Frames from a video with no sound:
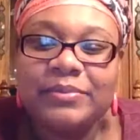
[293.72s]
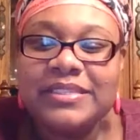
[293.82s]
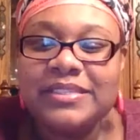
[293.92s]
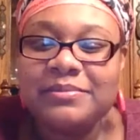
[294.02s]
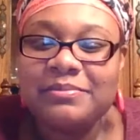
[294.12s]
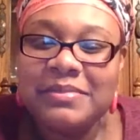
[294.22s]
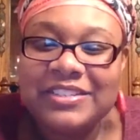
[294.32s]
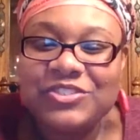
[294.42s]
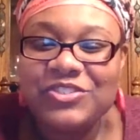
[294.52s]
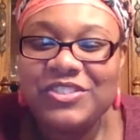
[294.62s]
was some
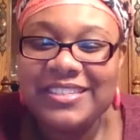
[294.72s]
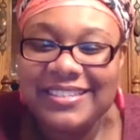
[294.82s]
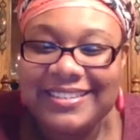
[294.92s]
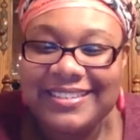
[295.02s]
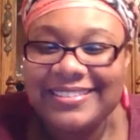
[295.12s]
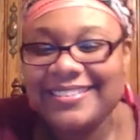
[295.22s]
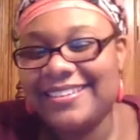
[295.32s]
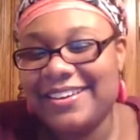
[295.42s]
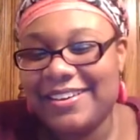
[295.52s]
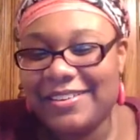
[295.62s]
much needed,
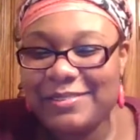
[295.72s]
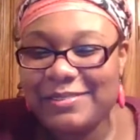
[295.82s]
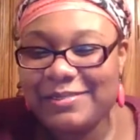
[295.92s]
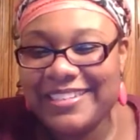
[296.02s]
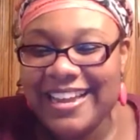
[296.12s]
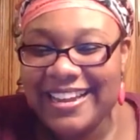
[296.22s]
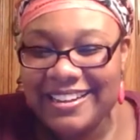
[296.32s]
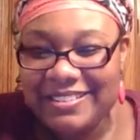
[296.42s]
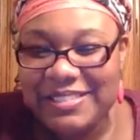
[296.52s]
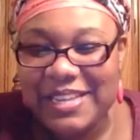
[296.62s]

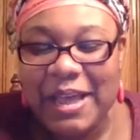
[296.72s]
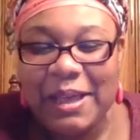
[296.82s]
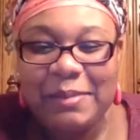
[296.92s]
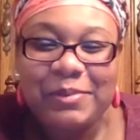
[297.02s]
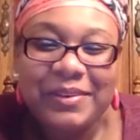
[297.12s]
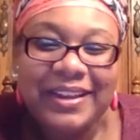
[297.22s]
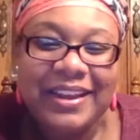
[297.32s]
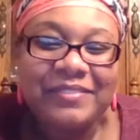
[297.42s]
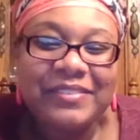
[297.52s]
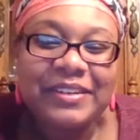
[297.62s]
downtime or
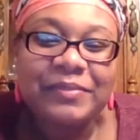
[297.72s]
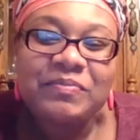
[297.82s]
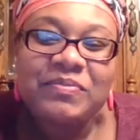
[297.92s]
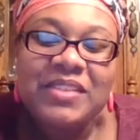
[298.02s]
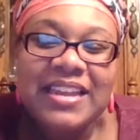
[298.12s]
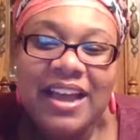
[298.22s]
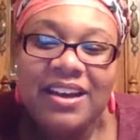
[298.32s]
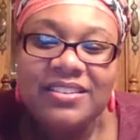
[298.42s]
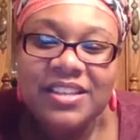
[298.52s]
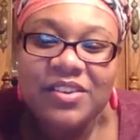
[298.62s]
whatever. And
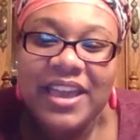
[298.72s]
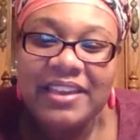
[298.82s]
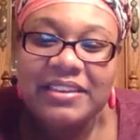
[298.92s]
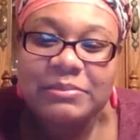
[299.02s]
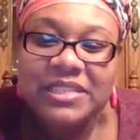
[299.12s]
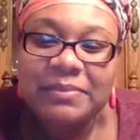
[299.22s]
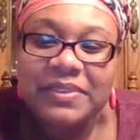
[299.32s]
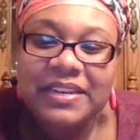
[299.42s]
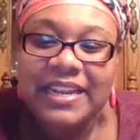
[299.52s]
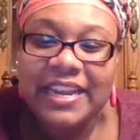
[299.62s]
I also gave him
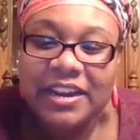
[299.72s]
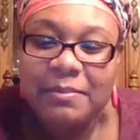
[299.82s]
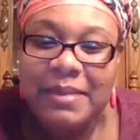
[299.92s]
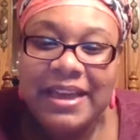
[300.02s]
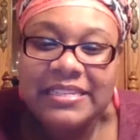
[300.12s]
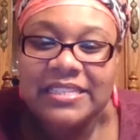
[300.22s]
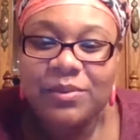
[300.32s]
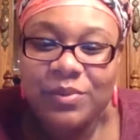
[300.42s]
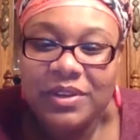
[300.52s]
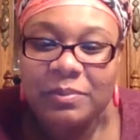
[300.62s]
something to care about,
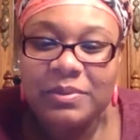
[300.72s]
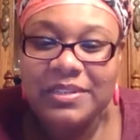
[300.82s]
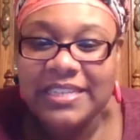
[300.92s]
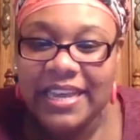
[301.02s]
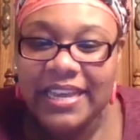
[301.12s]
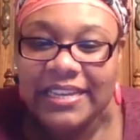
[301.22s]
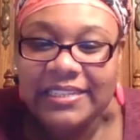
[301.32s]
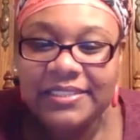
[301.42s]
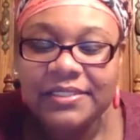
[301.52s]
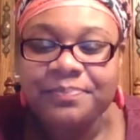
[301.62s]
someone to
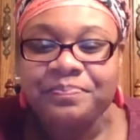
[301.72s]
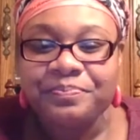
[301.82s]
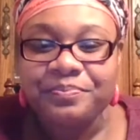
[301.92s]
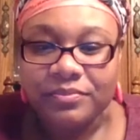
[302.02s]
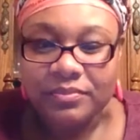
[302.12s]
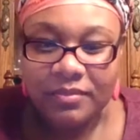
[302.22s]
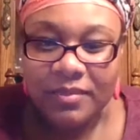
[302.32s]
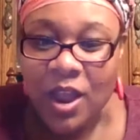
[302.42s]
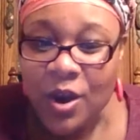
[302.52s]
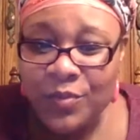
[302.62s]
protect,
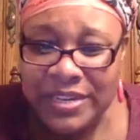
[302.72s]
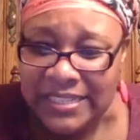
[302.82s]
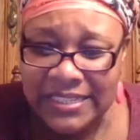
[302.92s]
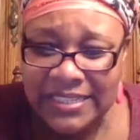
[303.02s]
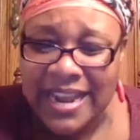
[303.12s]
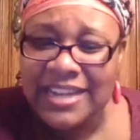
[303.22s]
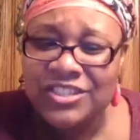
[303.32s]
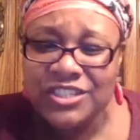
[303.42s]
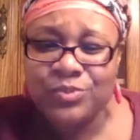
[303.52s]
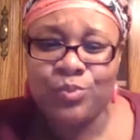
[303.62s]
a reason to not just